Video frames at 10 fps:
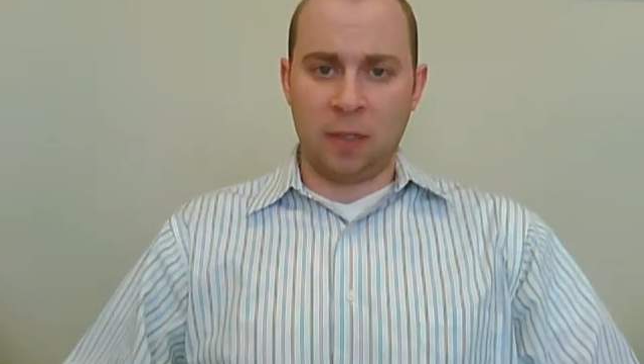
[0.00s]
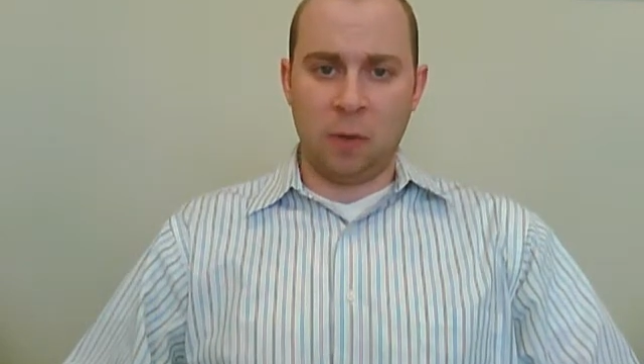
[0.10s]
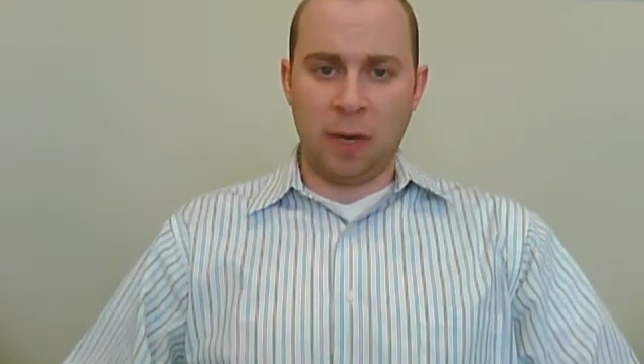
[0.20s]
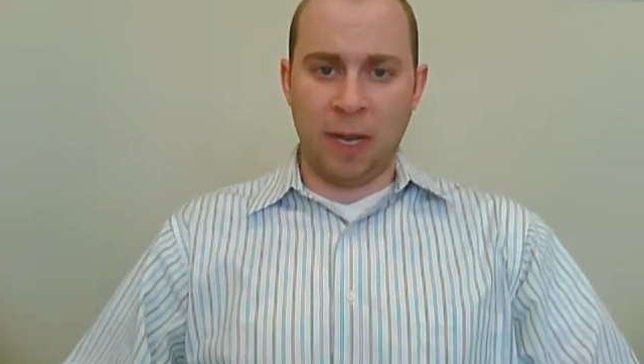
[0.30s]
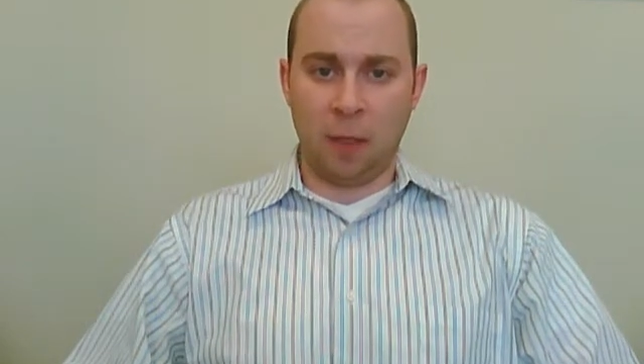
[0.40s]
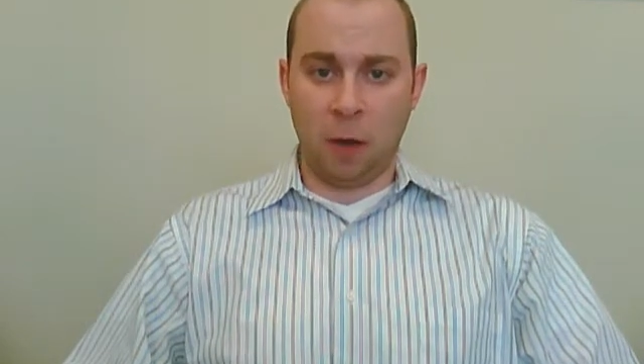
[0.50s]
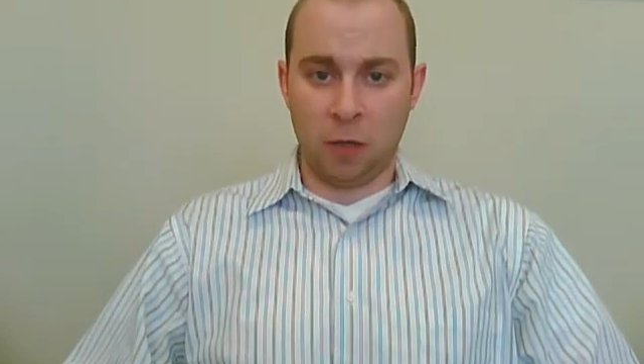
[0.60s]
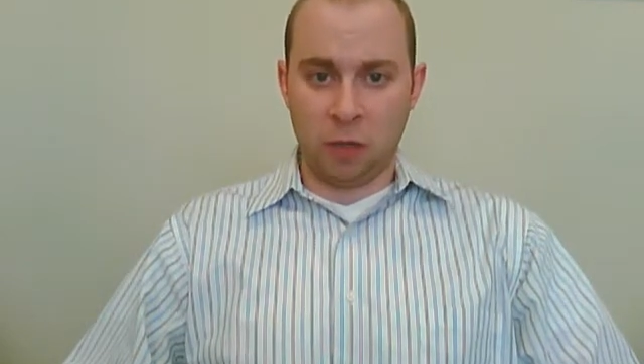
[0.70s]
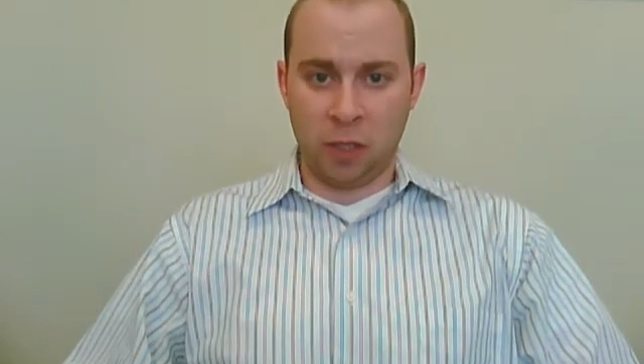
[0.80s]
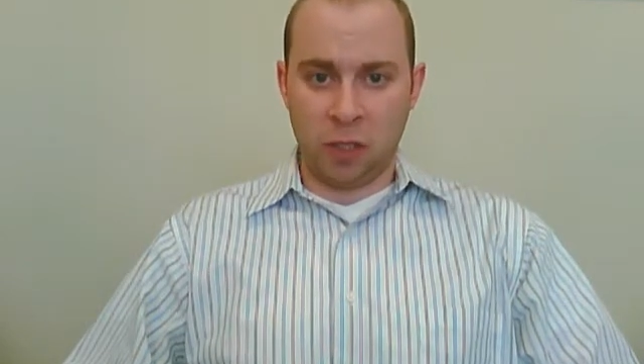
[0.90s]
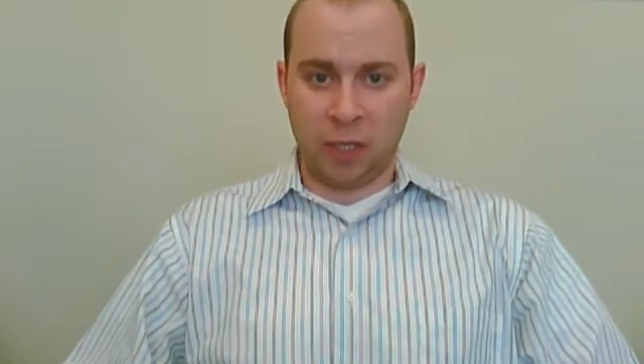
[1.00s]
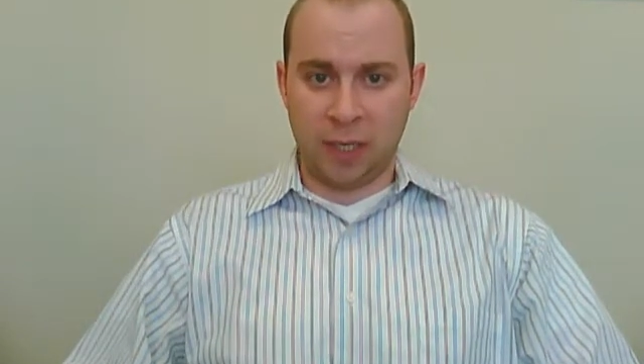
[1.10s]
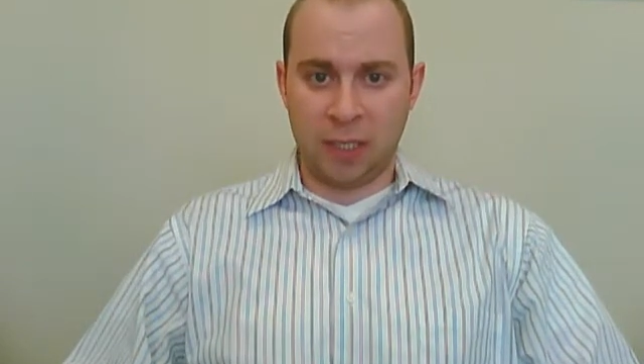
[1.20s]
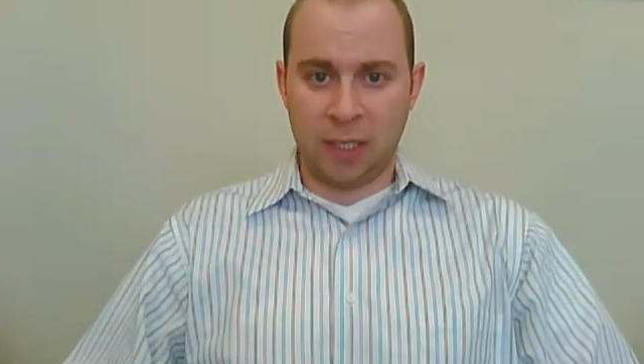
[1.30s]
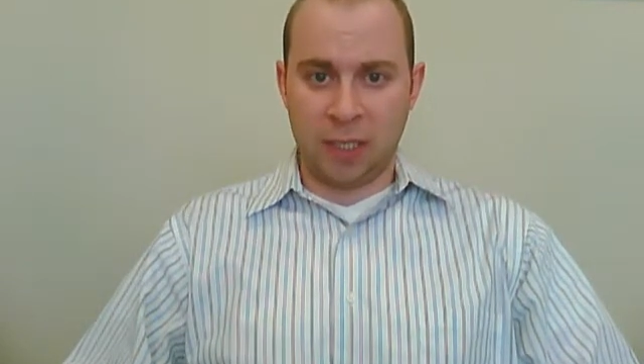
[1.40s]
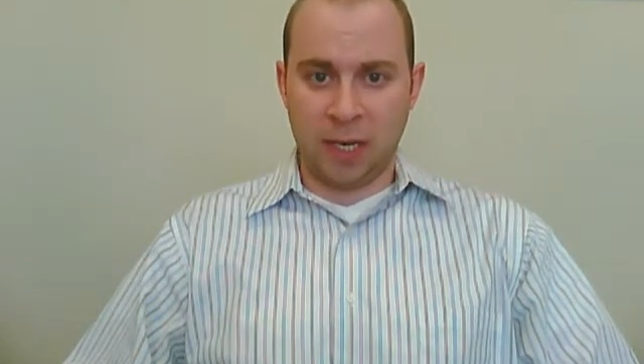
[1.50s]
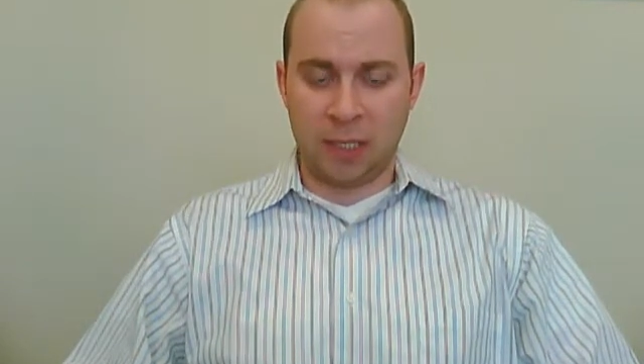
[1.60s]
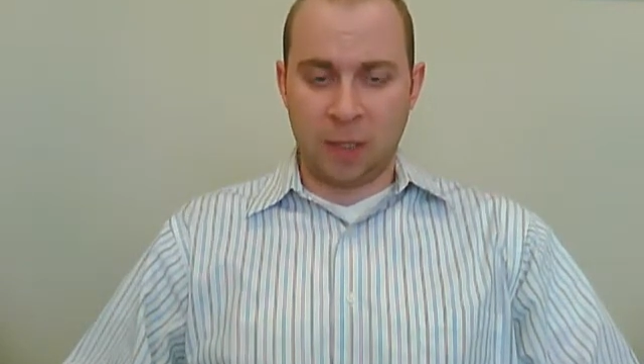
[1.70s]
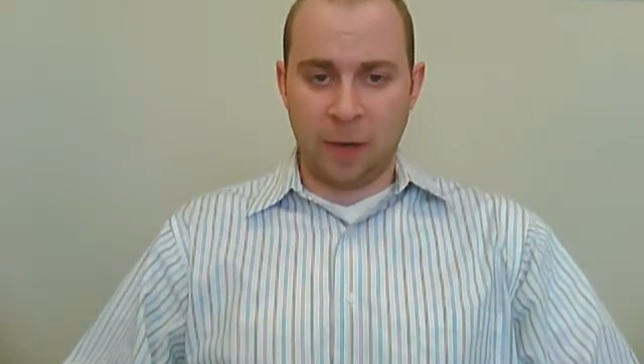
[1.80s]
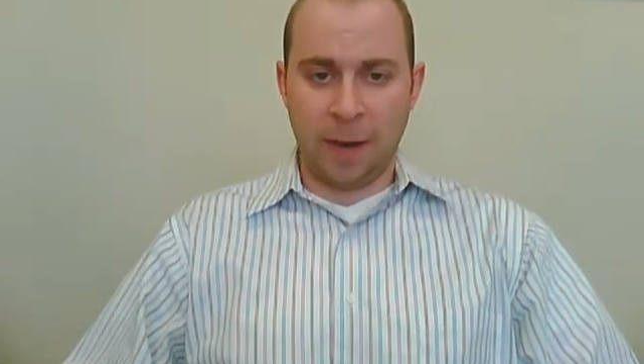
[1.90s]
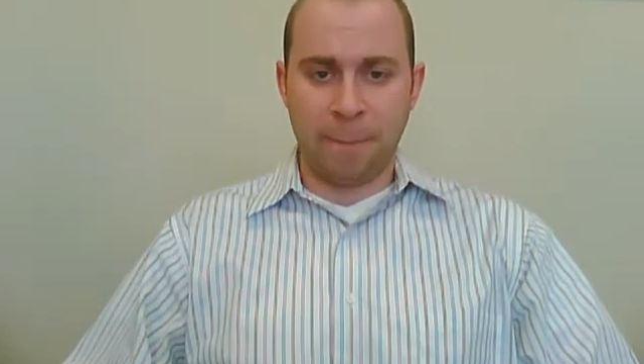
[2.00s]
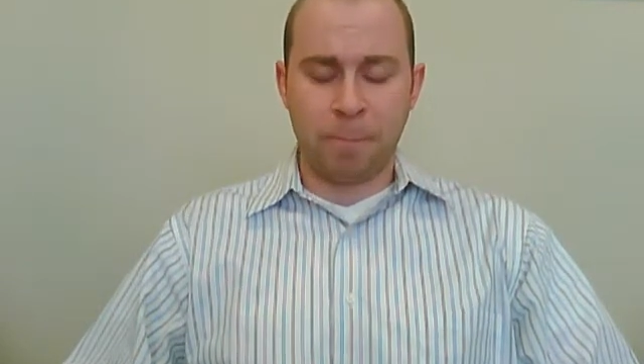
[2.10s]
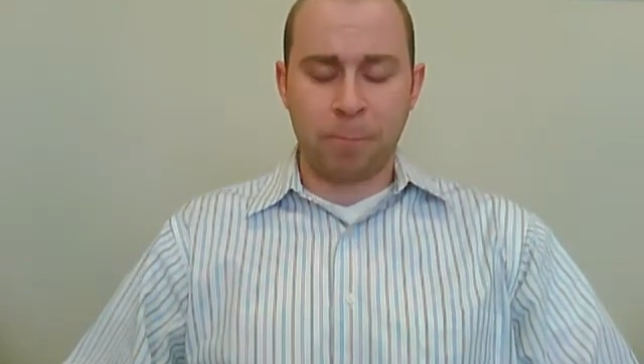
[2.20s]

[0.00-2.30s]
So again, largely unchanged since yesterday.